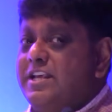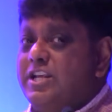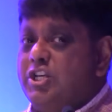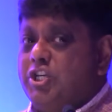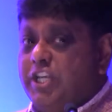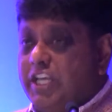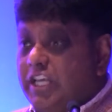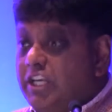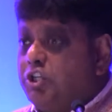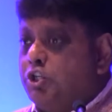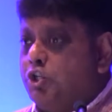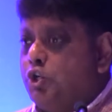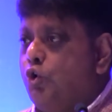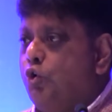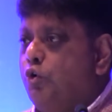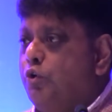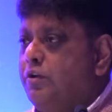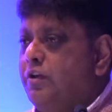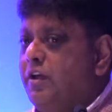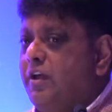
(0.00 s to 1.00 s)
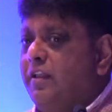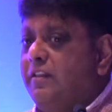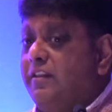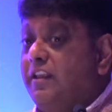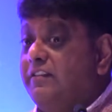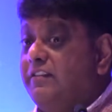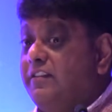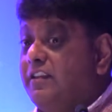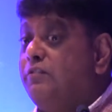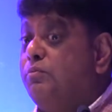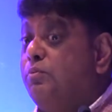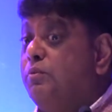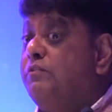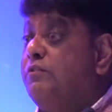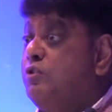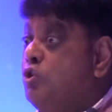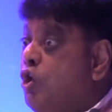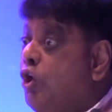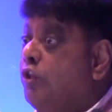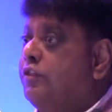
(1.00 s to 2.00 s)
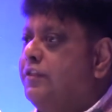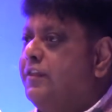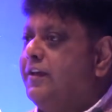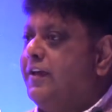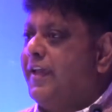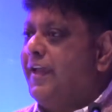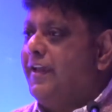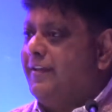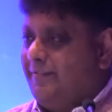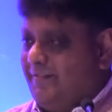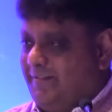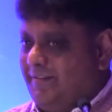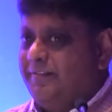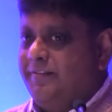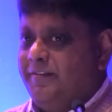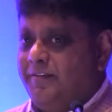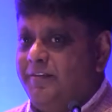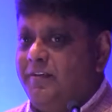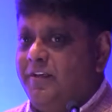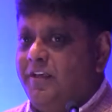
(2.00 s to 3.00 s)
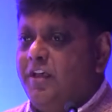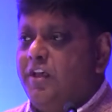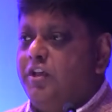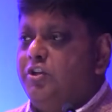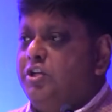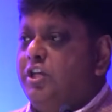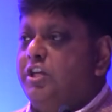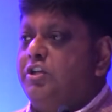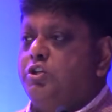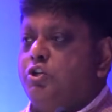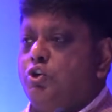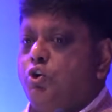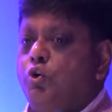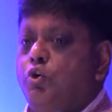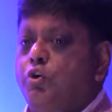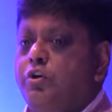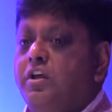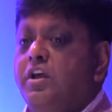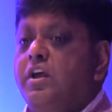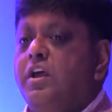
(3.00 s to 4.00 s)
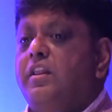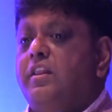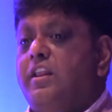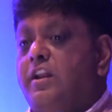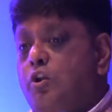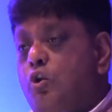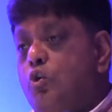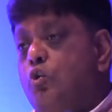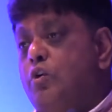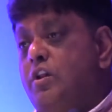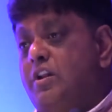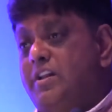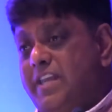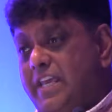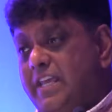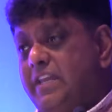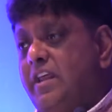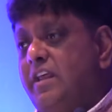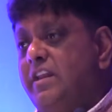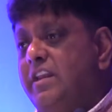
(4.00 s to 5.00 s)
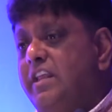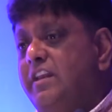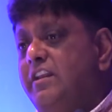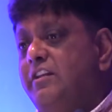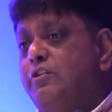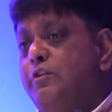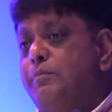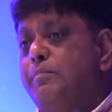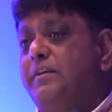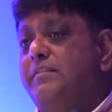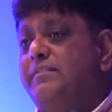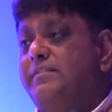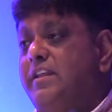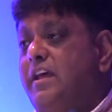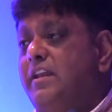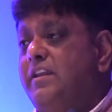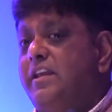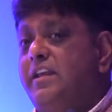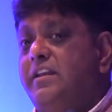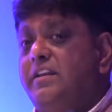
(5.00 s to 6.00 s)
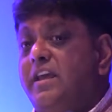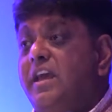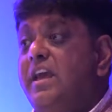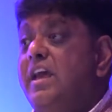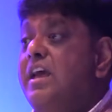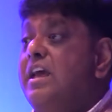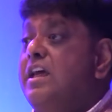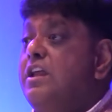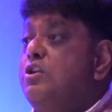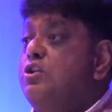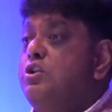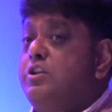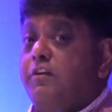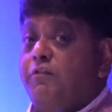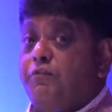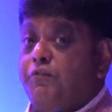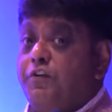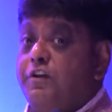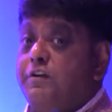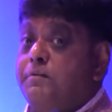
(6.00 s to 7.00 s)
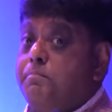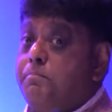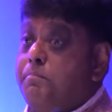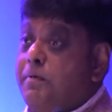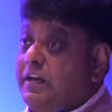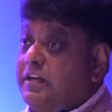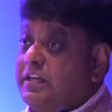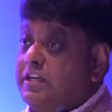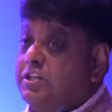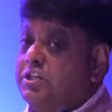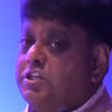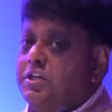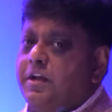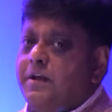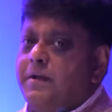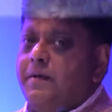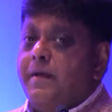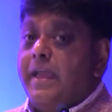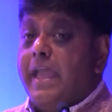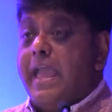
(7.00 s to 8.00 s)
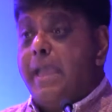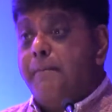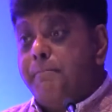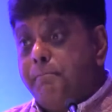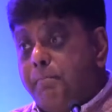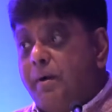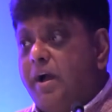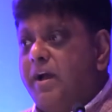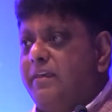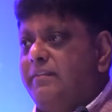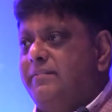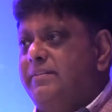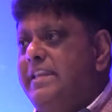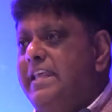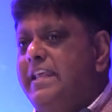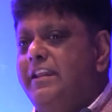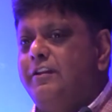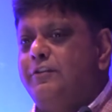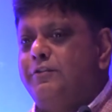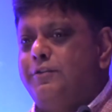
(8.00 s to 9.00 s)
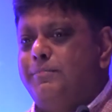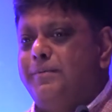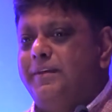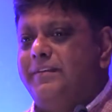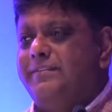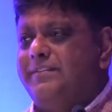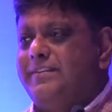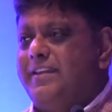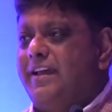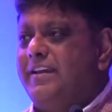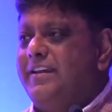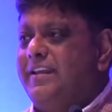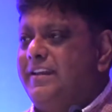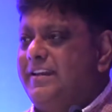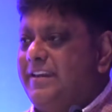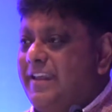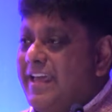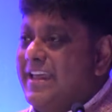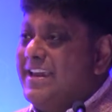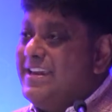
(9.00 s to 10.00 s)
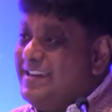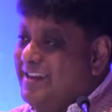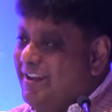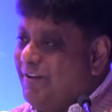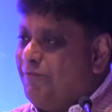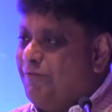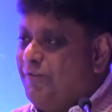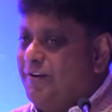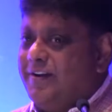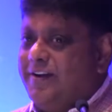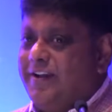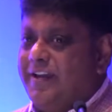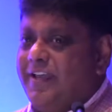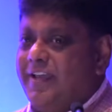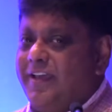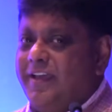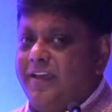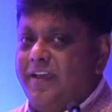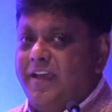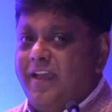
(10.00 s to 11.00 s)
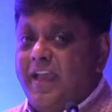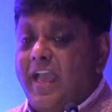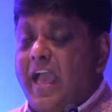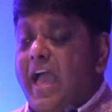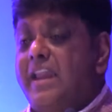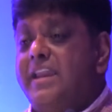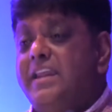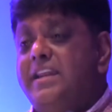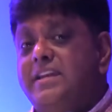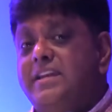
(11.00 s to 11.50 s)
she showed that this was not the case. She showed that local data needed to be studied, different British empires needed to be studied differently, and